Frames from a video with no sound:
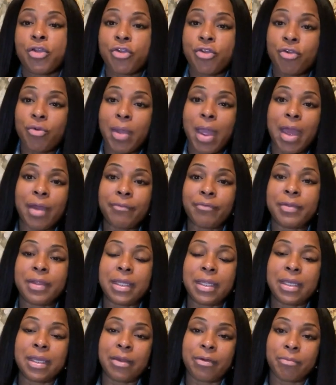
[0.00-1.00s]
You have
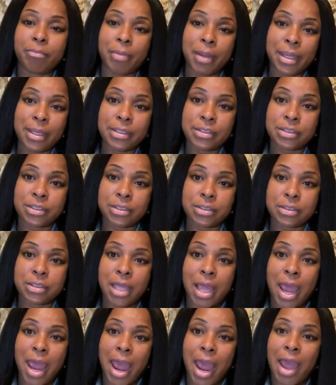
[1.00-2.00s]
need of patience.
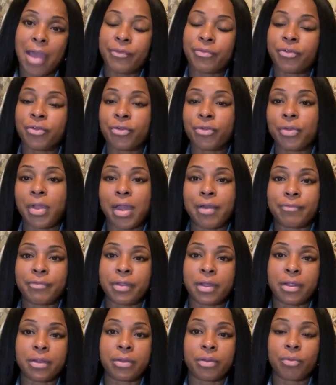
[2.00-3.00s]
After you have
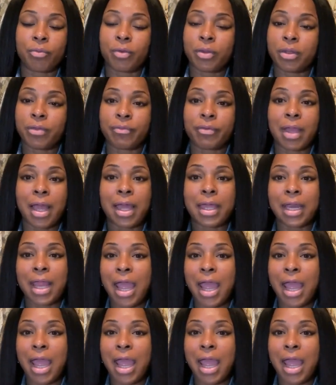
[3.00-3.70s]
done the will of God,